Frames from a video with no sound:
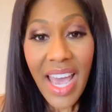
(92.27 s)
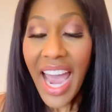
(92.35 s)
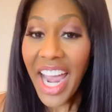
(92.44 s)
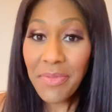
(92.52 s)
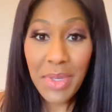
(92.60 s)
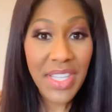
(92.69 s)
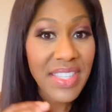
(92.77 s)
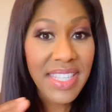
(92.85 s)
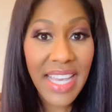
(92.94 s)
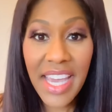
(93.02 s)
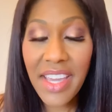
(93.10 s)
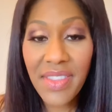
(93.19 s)
I've been
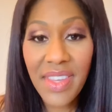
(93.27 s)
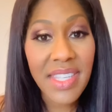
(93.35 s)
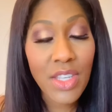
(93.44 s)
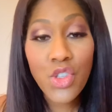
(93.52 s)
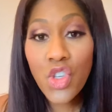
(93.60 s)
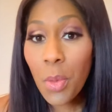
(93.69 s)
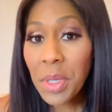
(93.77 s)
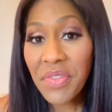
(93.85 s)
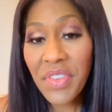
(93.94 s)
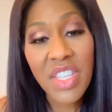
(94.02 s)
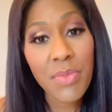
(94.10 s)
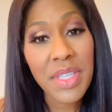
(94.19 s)
saying this, and so many of
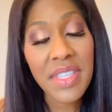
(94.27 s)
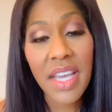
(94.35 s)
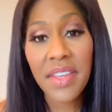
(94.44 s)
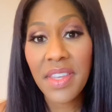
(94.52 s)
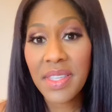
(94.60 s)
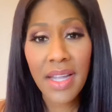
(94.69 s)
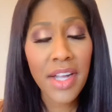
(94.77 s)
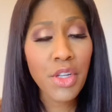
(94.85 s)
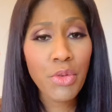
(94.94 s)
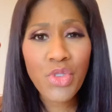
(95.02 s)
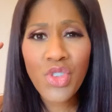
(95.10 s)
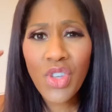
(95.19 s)
us have been saying this, and I know
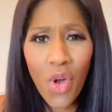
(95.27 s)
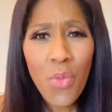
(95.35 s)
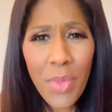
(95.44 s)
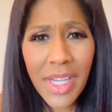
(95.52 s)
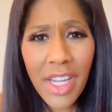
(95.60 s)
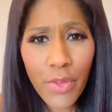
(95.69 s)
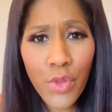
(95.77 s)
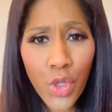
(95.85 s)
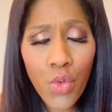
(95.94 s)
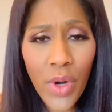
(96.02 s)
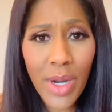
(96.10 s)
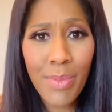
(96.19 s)
so many of you
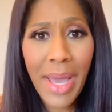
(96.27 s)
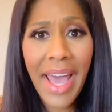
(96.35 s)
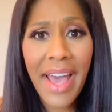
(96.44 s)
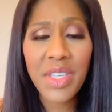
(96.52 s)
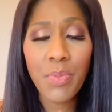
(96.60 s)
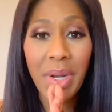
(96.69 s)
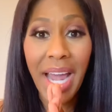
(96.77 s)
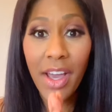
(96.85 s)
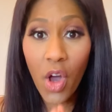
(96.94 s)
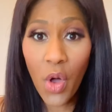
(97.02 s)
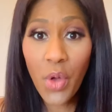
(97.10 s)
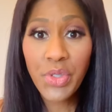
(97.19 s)
wear masks, but I
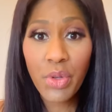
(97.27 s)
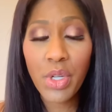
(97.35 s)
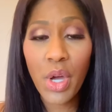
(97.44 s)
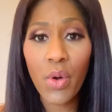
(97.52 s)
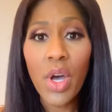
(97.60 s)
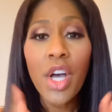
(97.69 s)
also know